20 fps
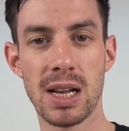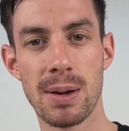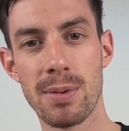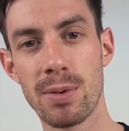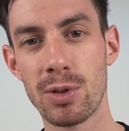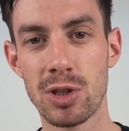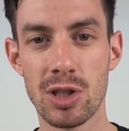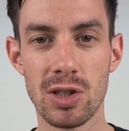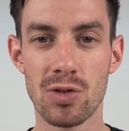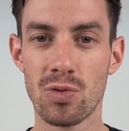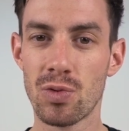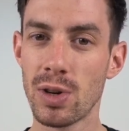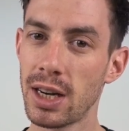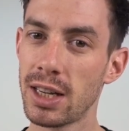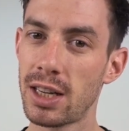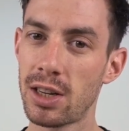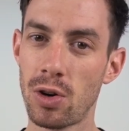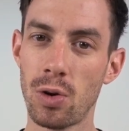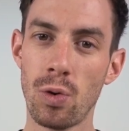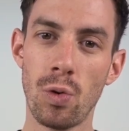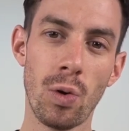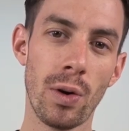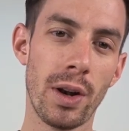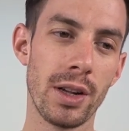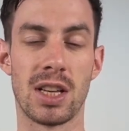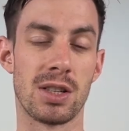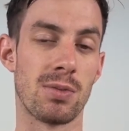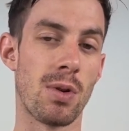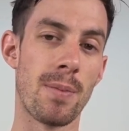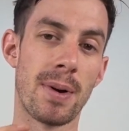Sniper, which is really cool.
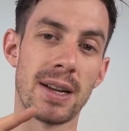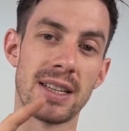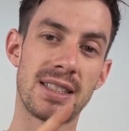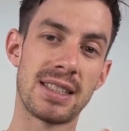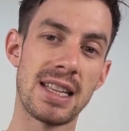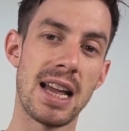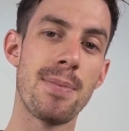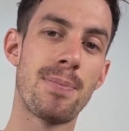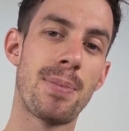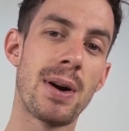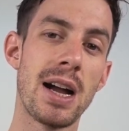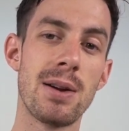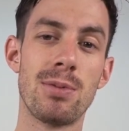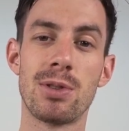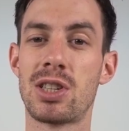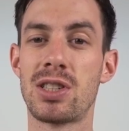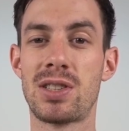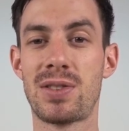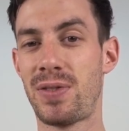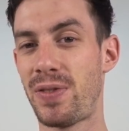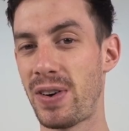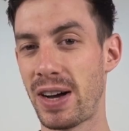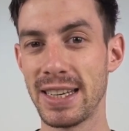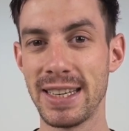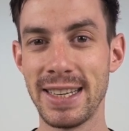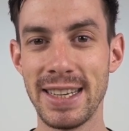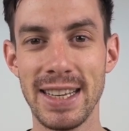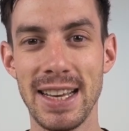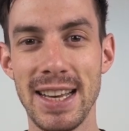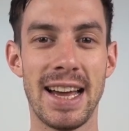There's one by Standby, which is
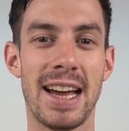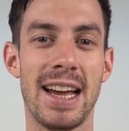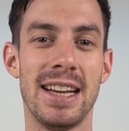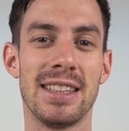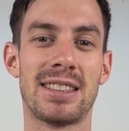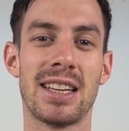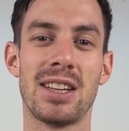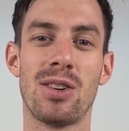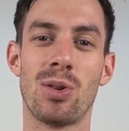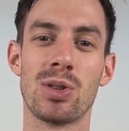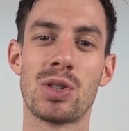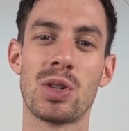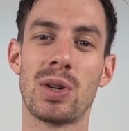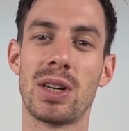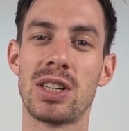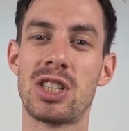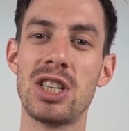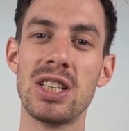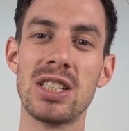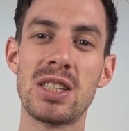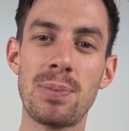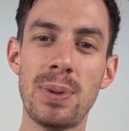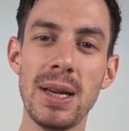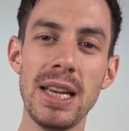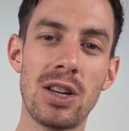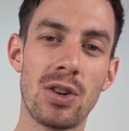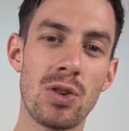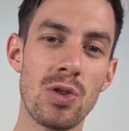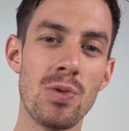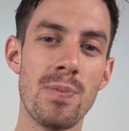funny. And then also the G S P
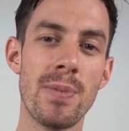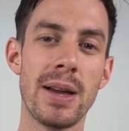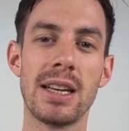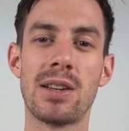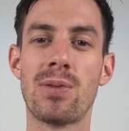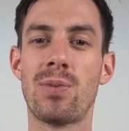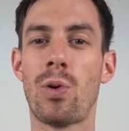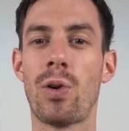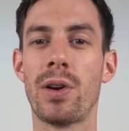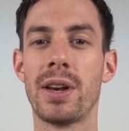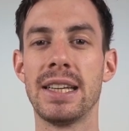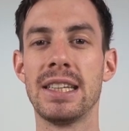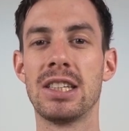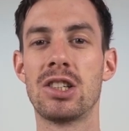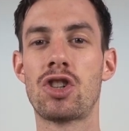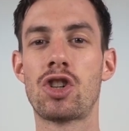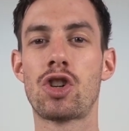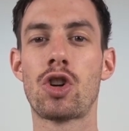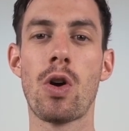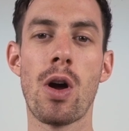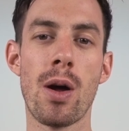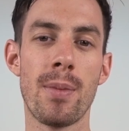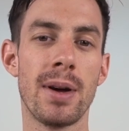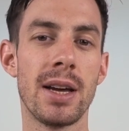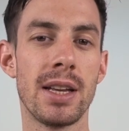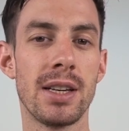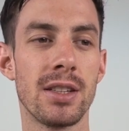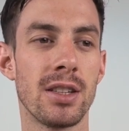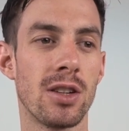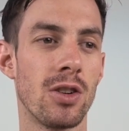crew made one in
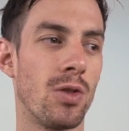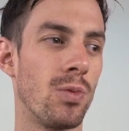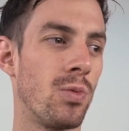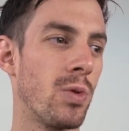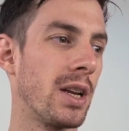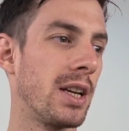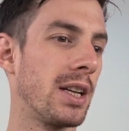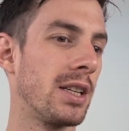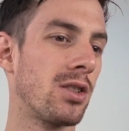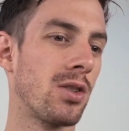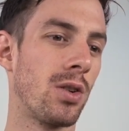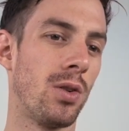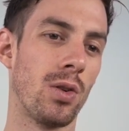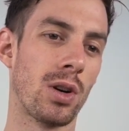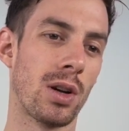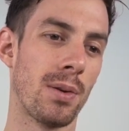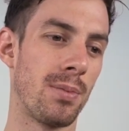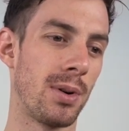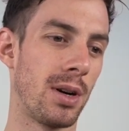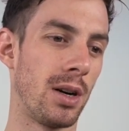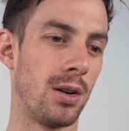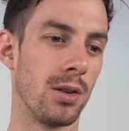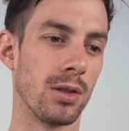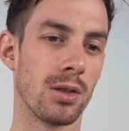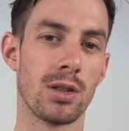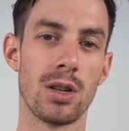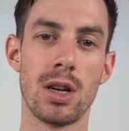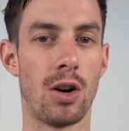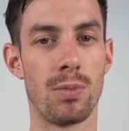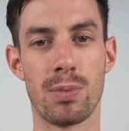German, you know, where they talk
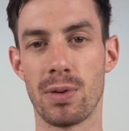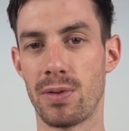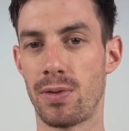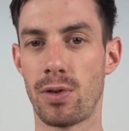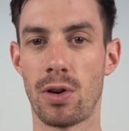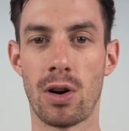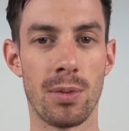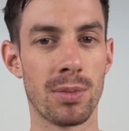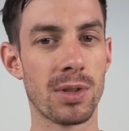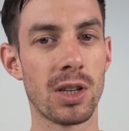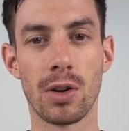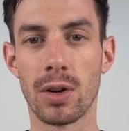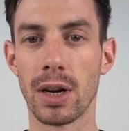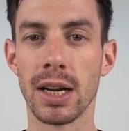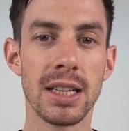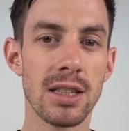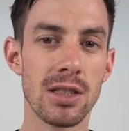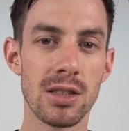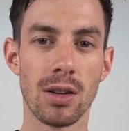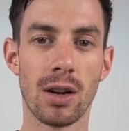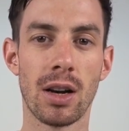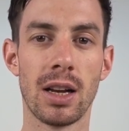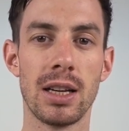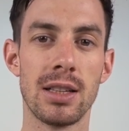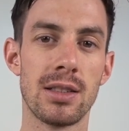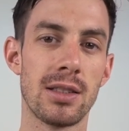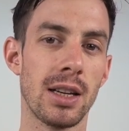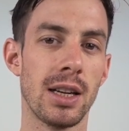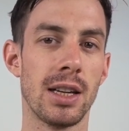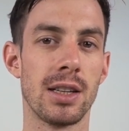about how it performs, how they install
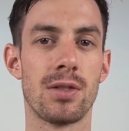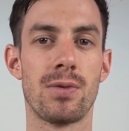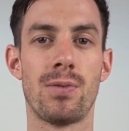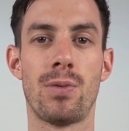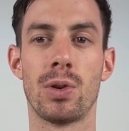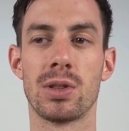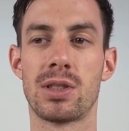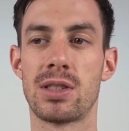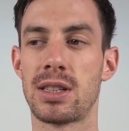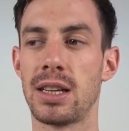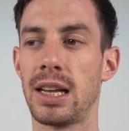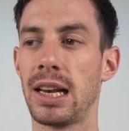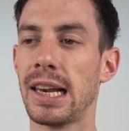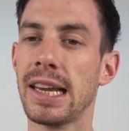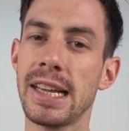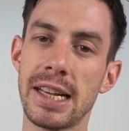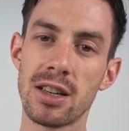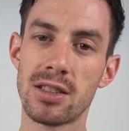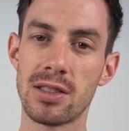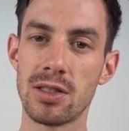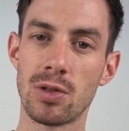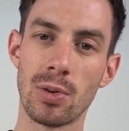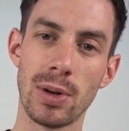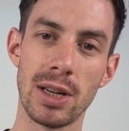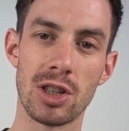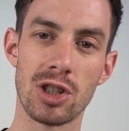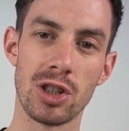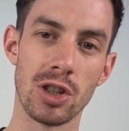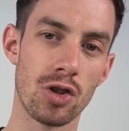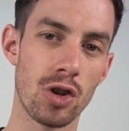it, and what's the legal
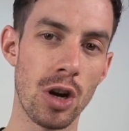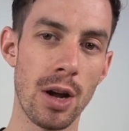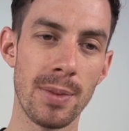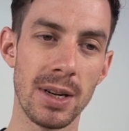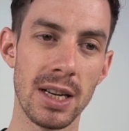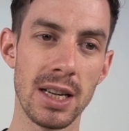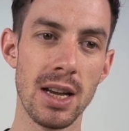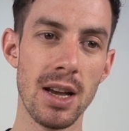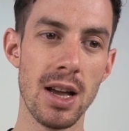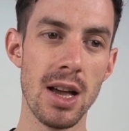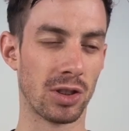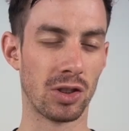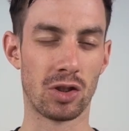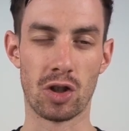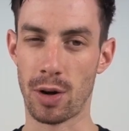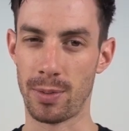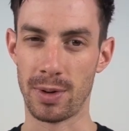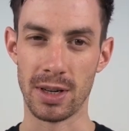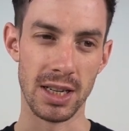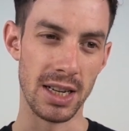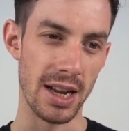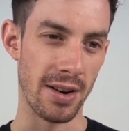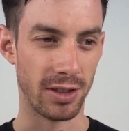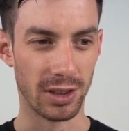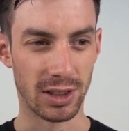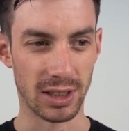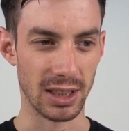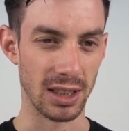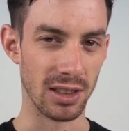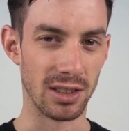situation in Germany. Because in Germany,
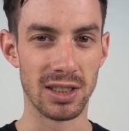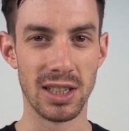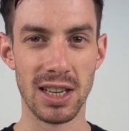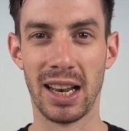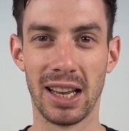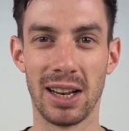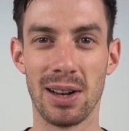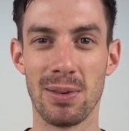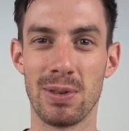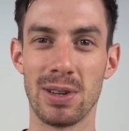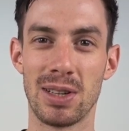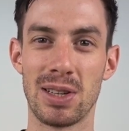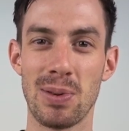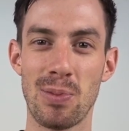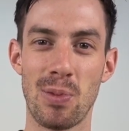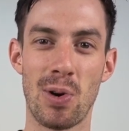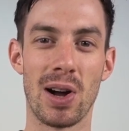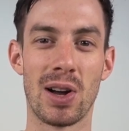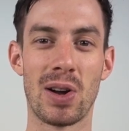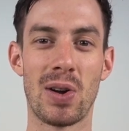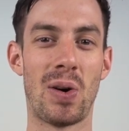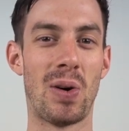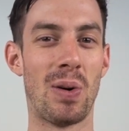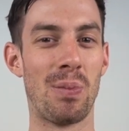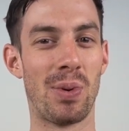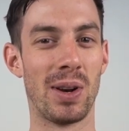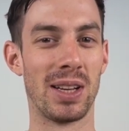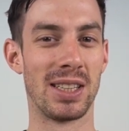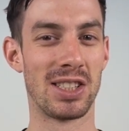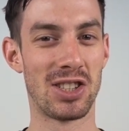everything is a little bit more
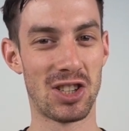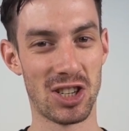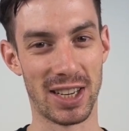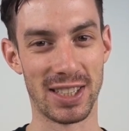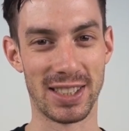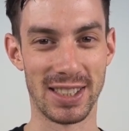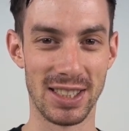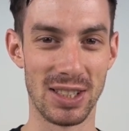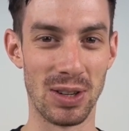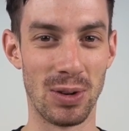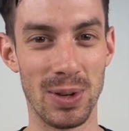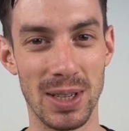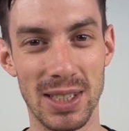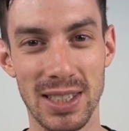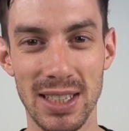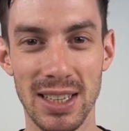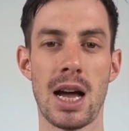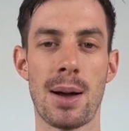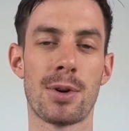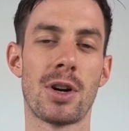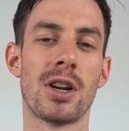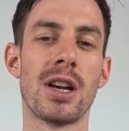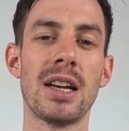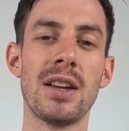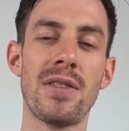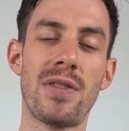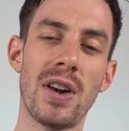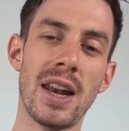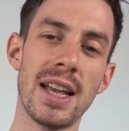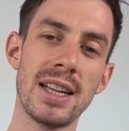complex, just as always. I'm gonna
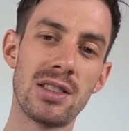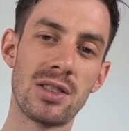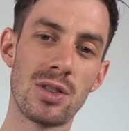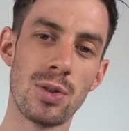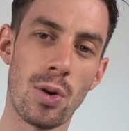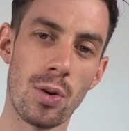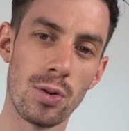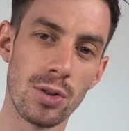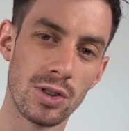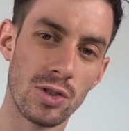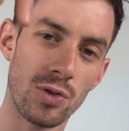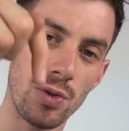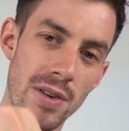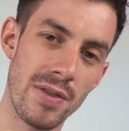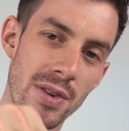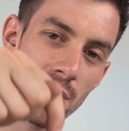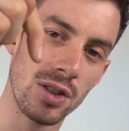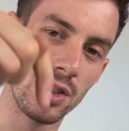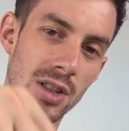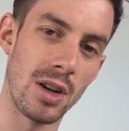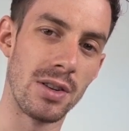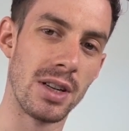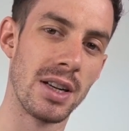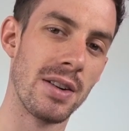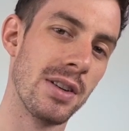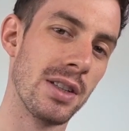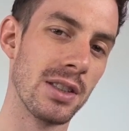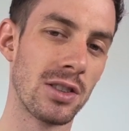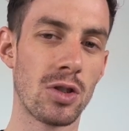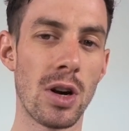leave links to all those reviews down in
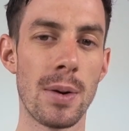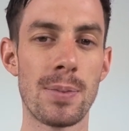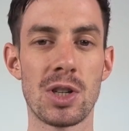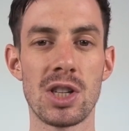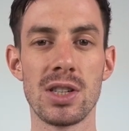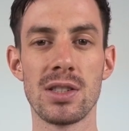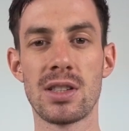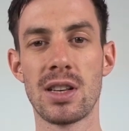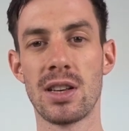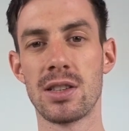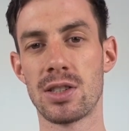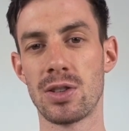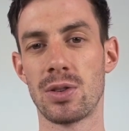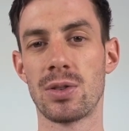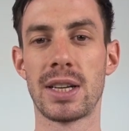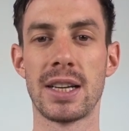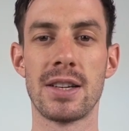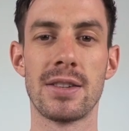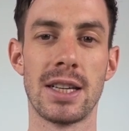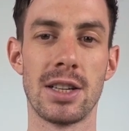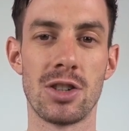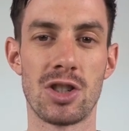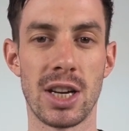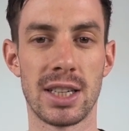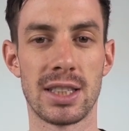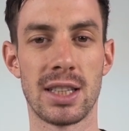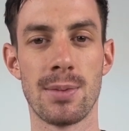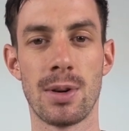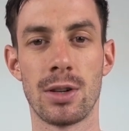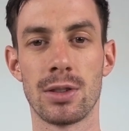the descriptions so that you can
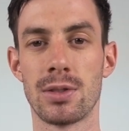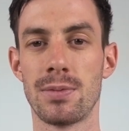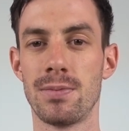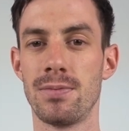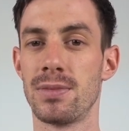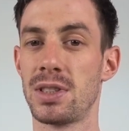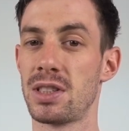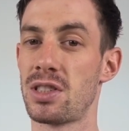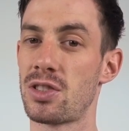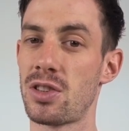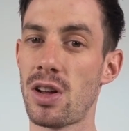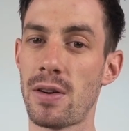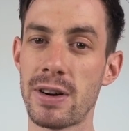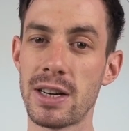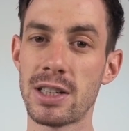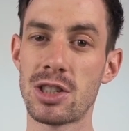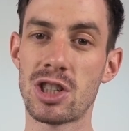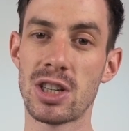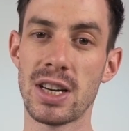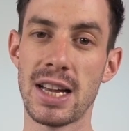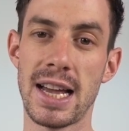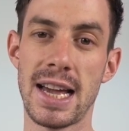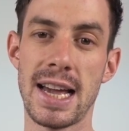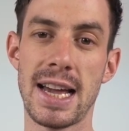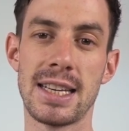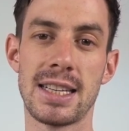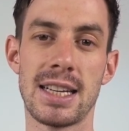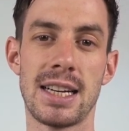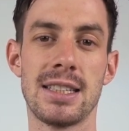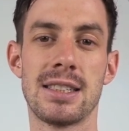check them out. This is Novritsch,
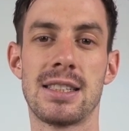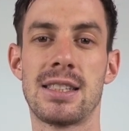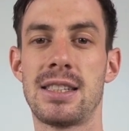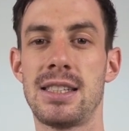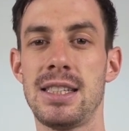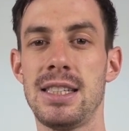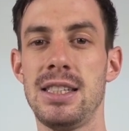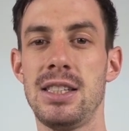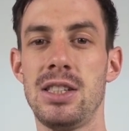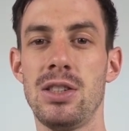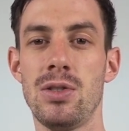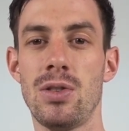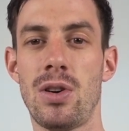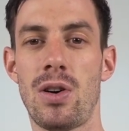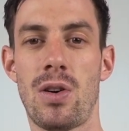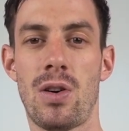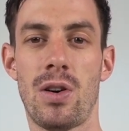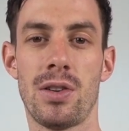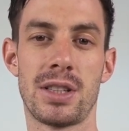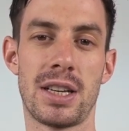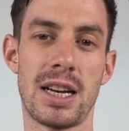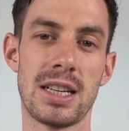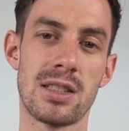and I see you on the